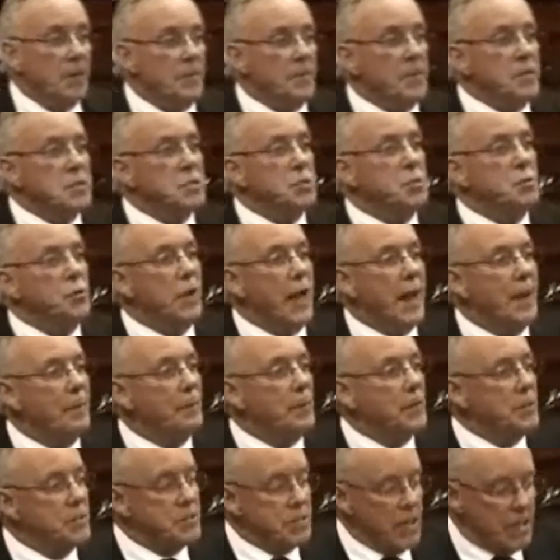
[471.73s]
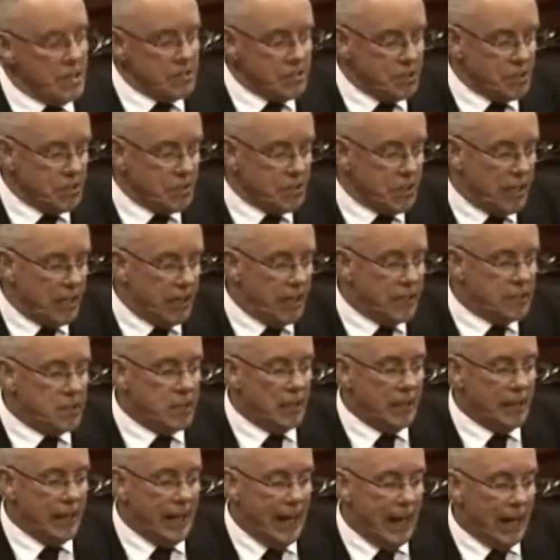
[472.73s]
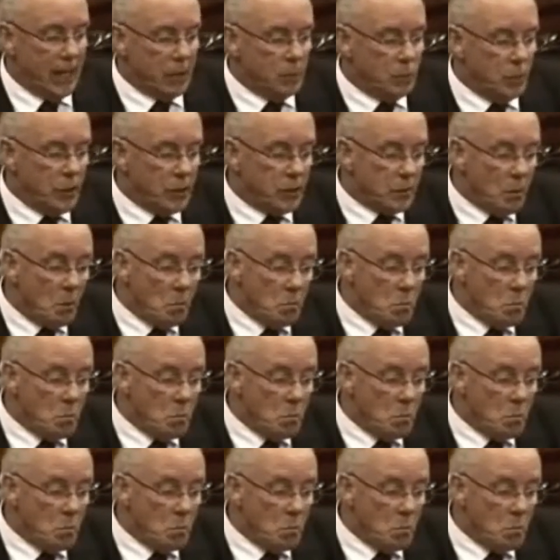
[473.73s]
this could happen just as easily and with